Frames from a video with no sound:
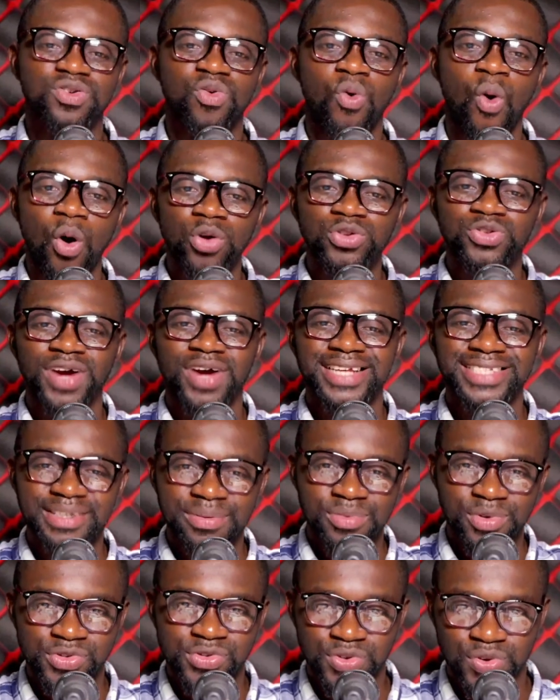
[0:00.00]
court to
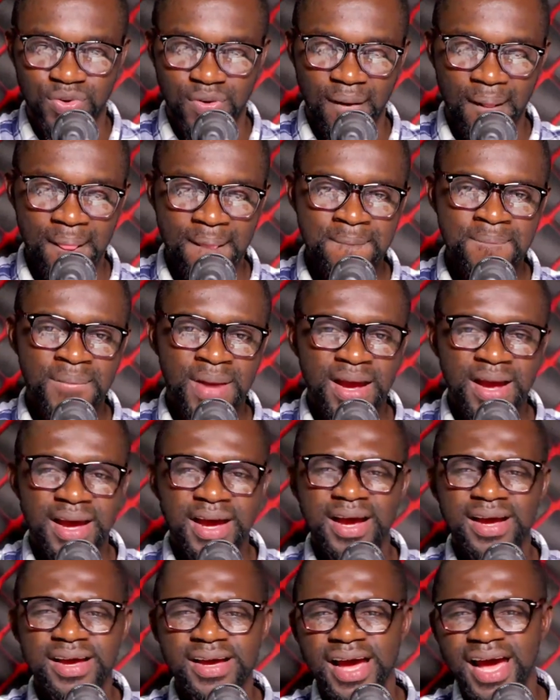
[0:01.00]
assemble or so.
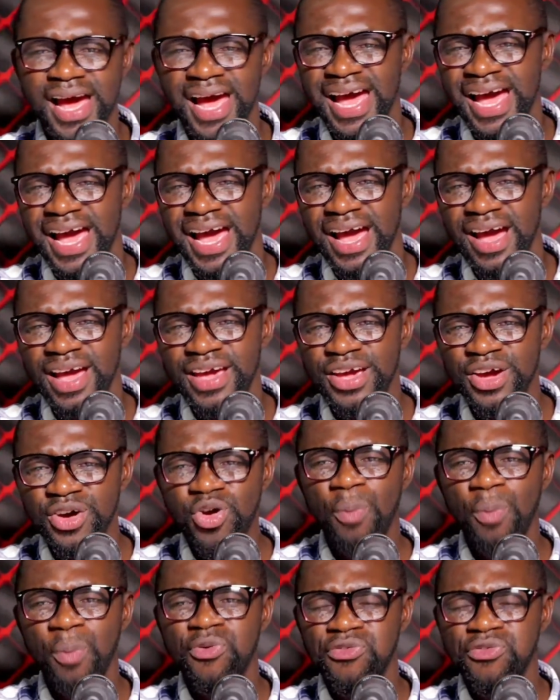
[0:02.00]

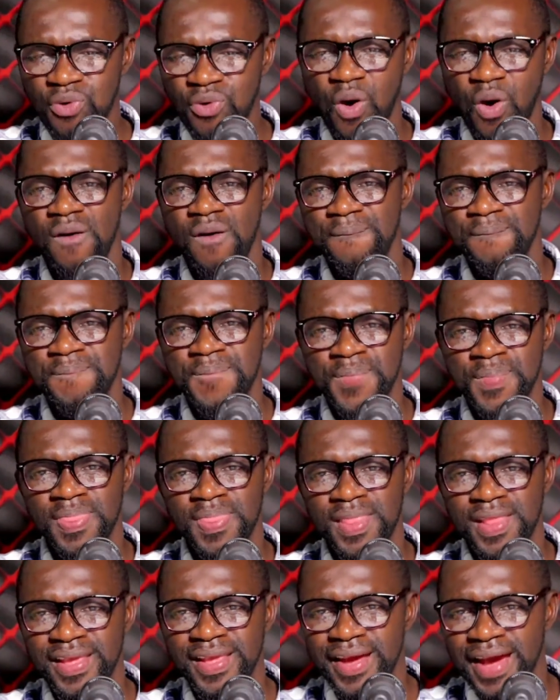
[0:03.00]
Europe for
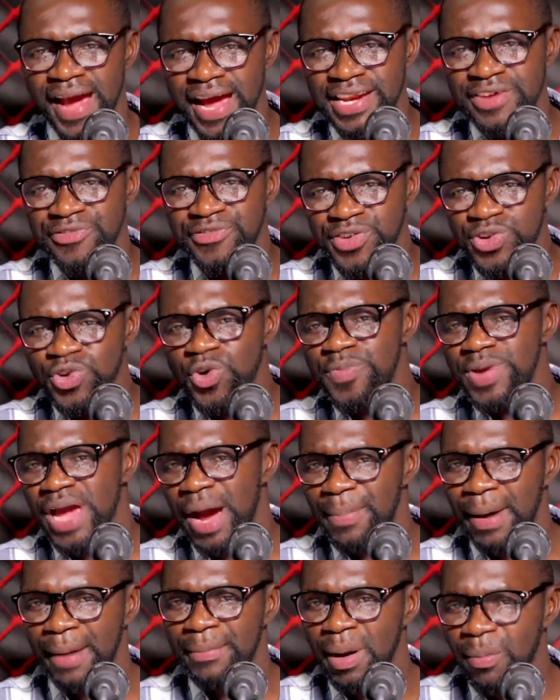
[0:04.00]
Eddie video be
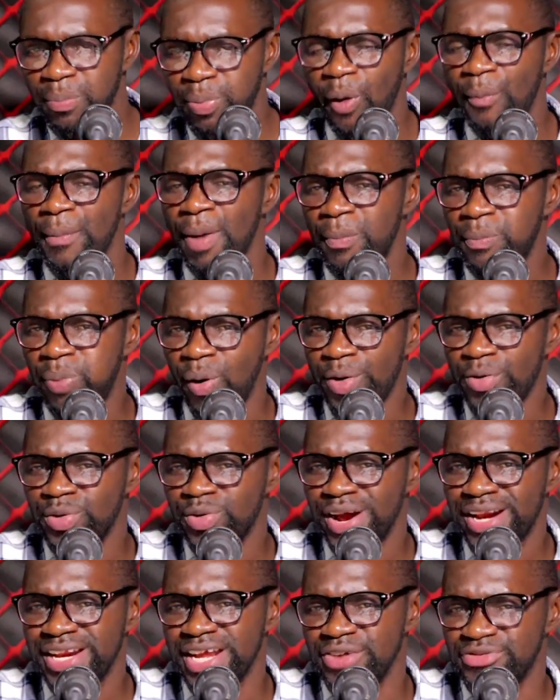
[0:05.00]
about my boy, no
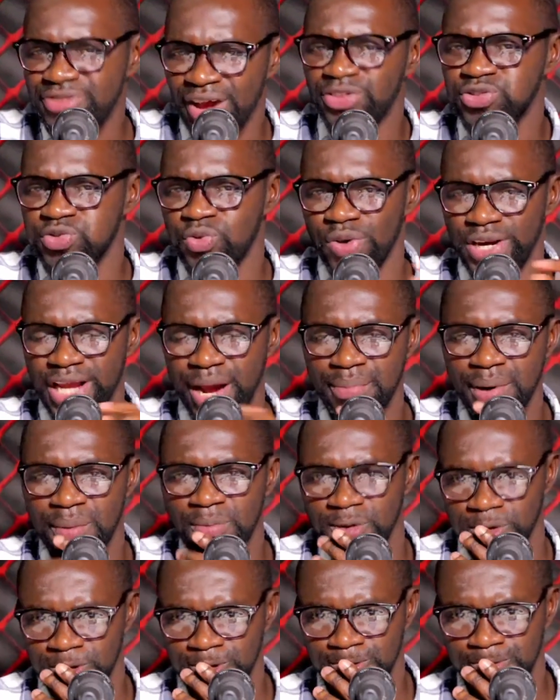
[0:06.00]
Eddie chat for their mama.
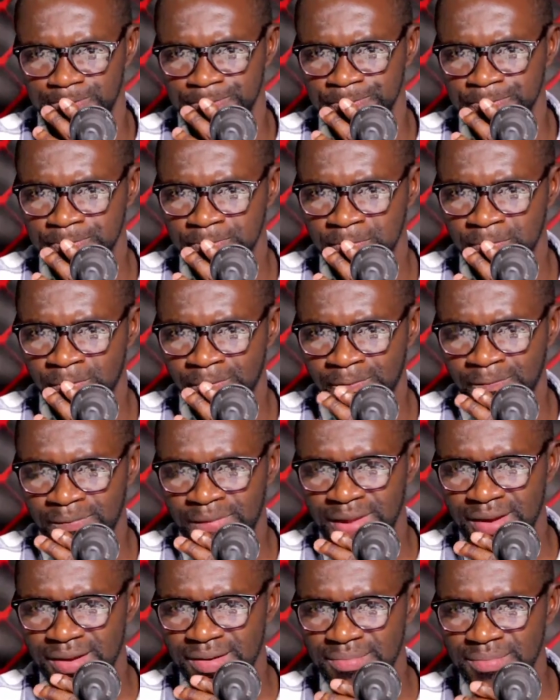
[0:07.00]

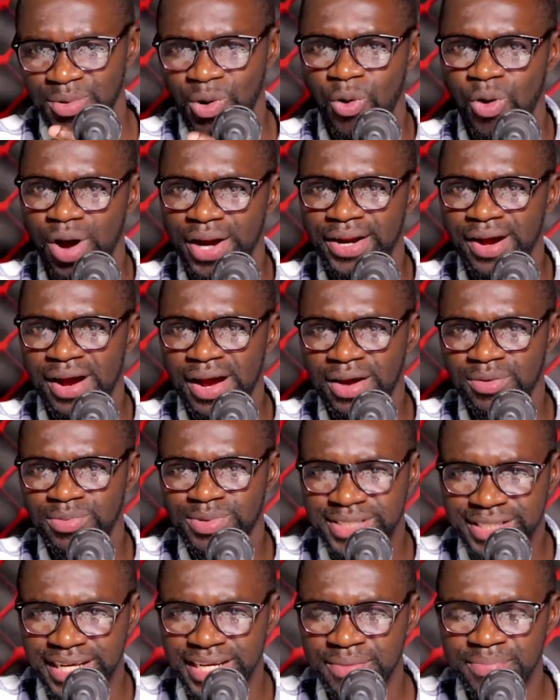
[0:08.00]
Me wanna
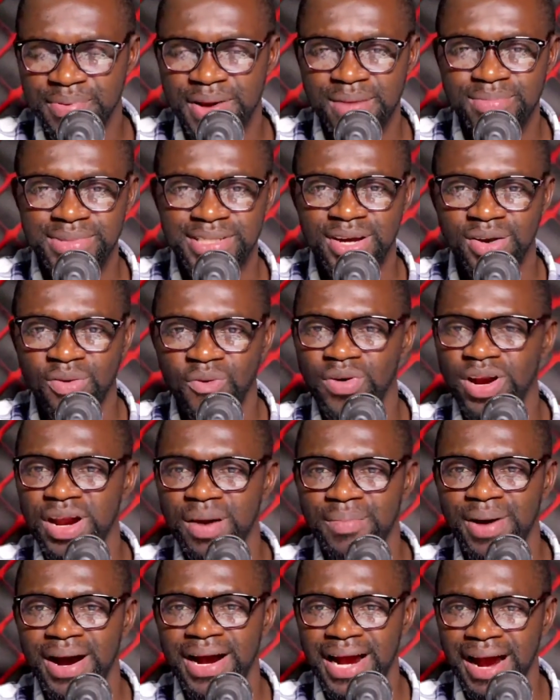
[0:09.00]
send the brave say
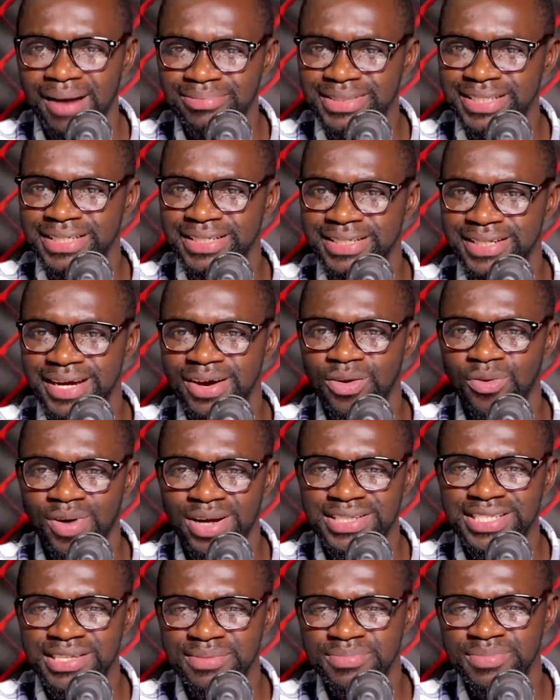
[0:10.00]
Ekuonaba Captain and
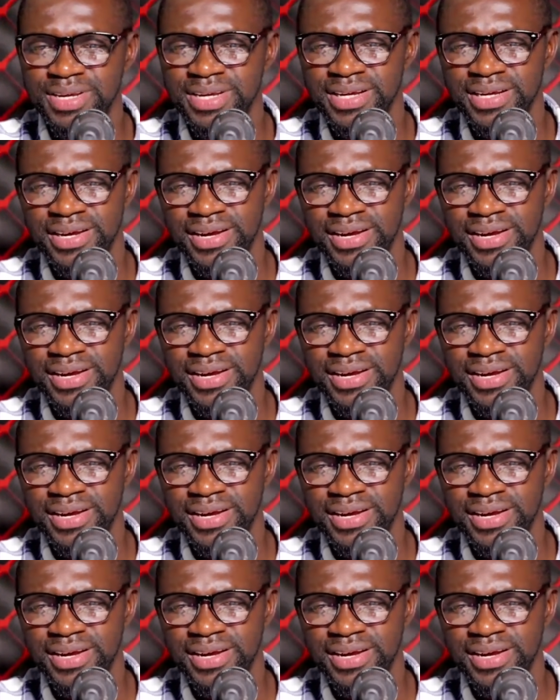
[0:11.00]
once in be.